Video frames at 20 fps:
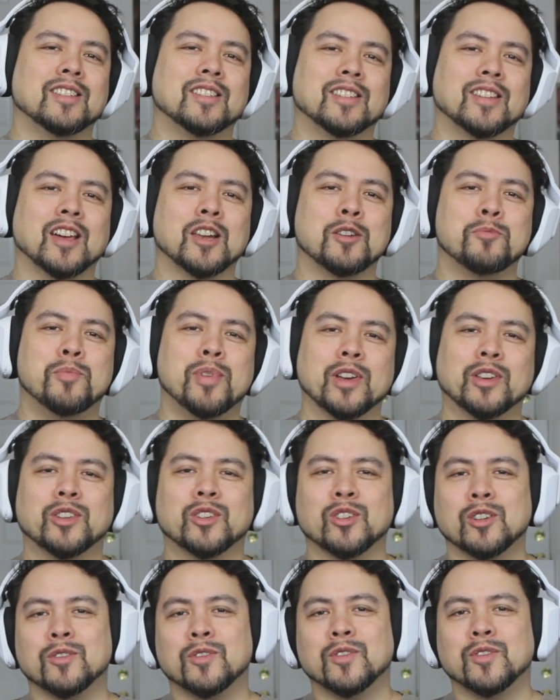got a
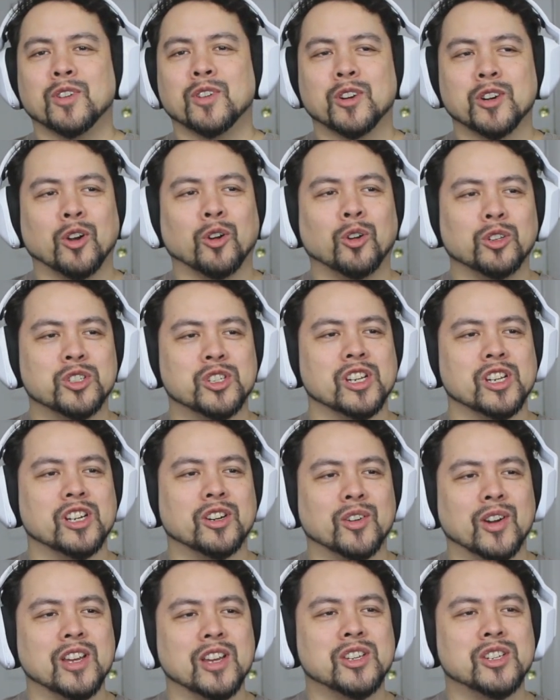picture of her whole
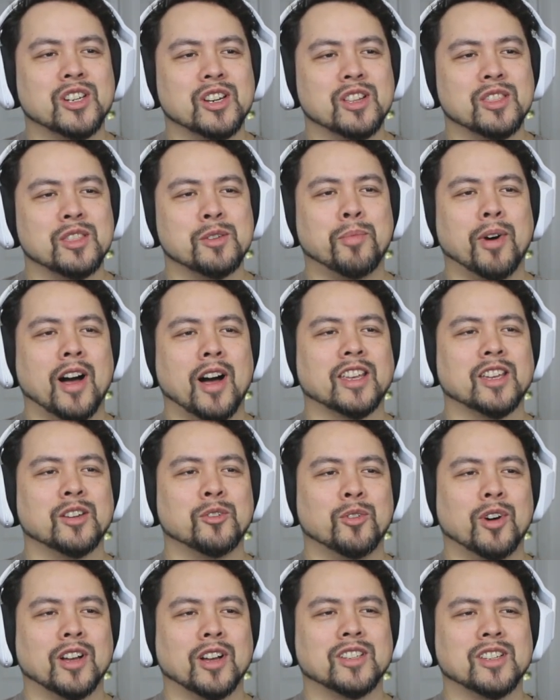generation in the pocket
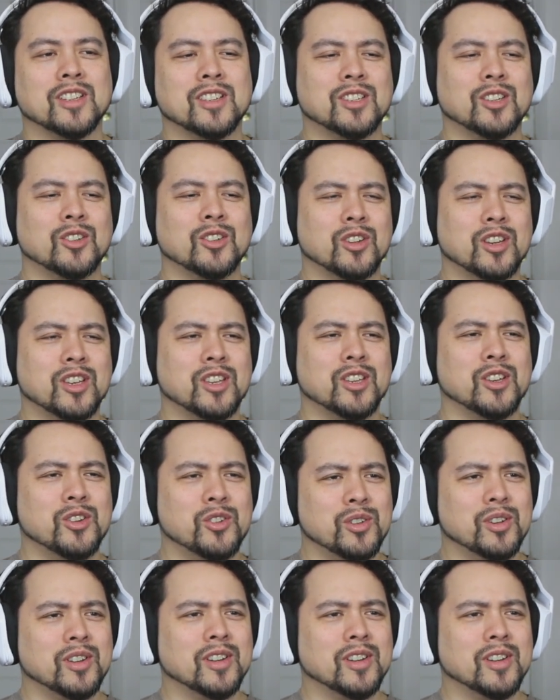watch. It's so cute.